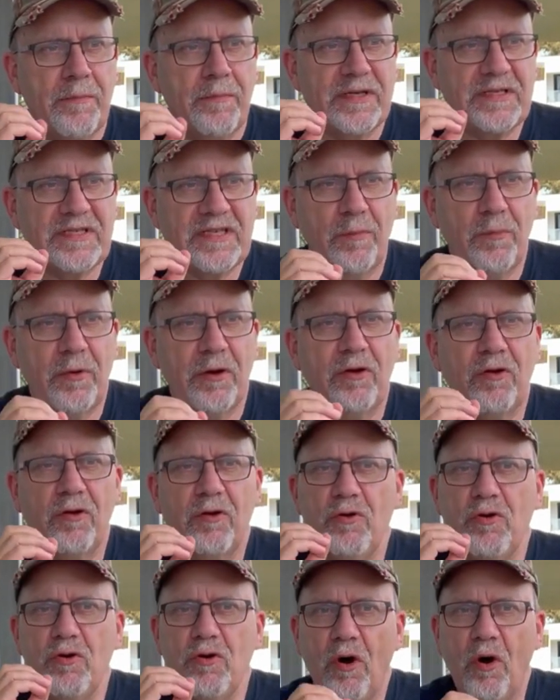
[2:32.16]
but someone
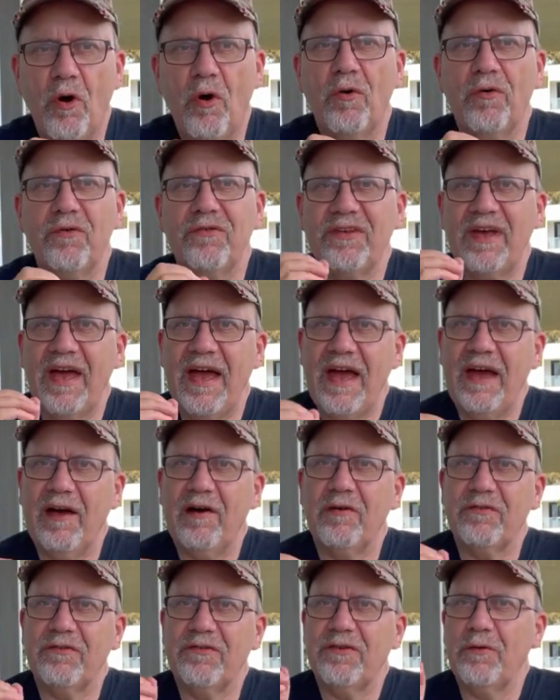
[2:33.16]
who knows
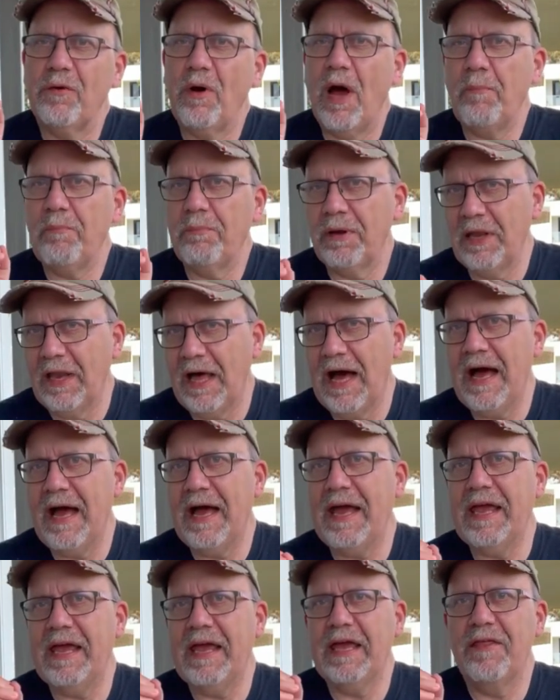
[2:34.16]
how to
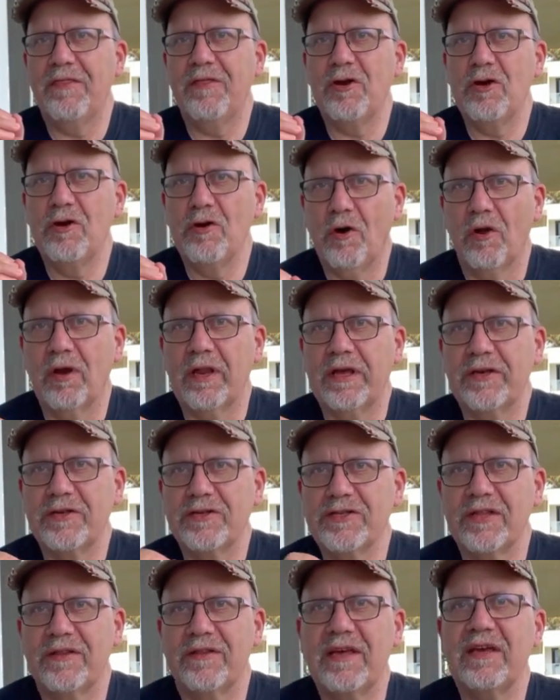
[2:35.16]
apply the
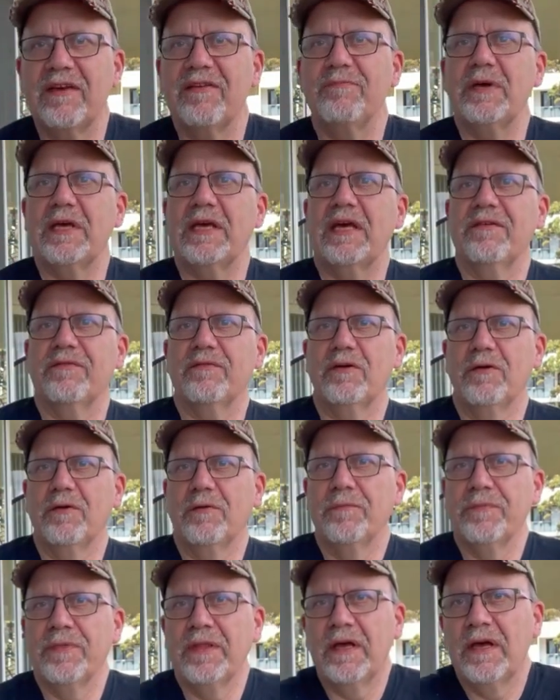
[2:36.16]
knowledge that they have been given.
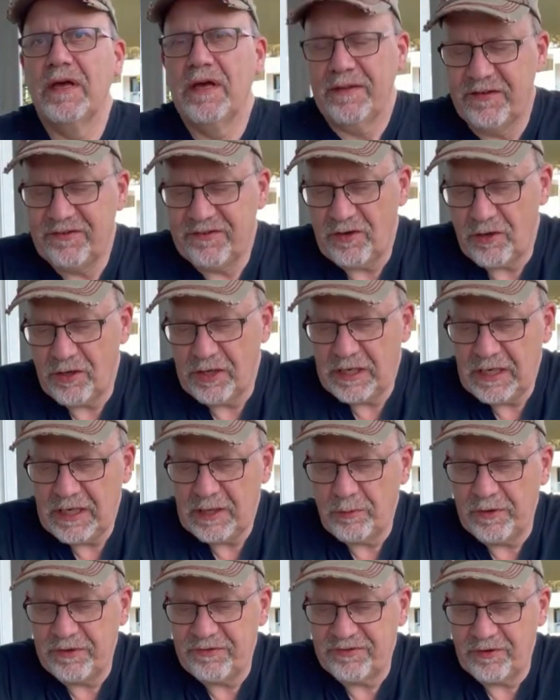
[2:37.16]
They certainly
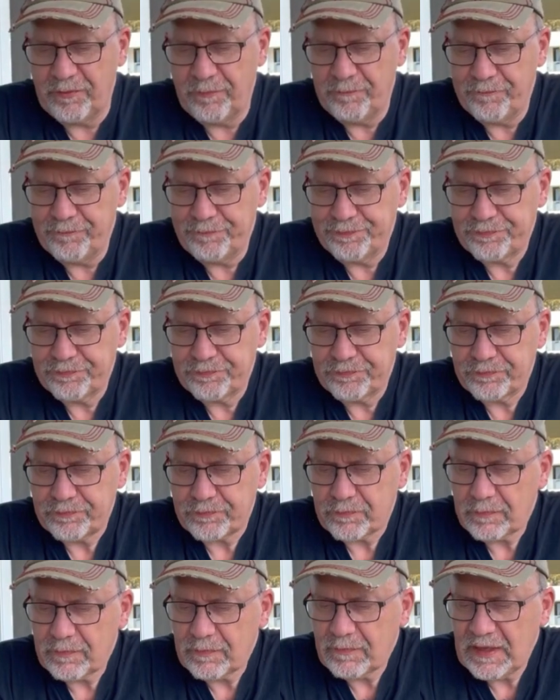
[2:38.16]
need wisdom.
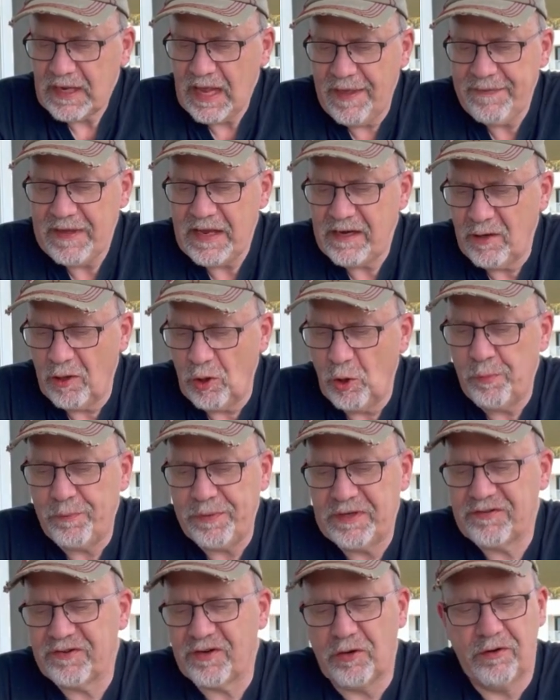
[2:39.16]
And then
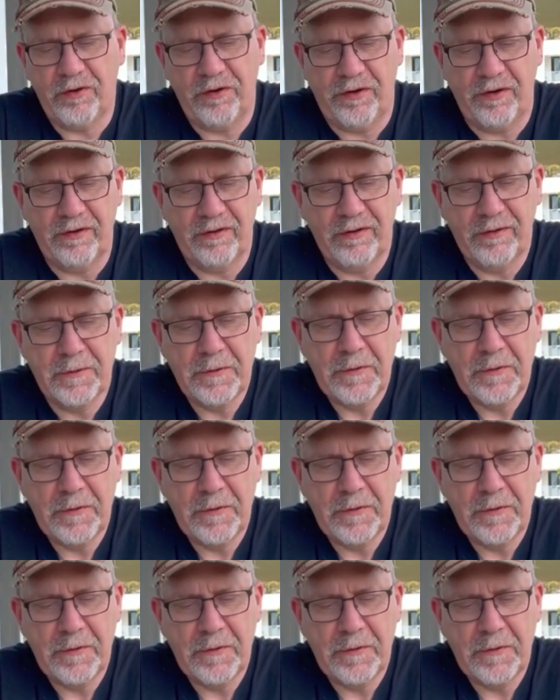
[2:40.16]
hope is gone.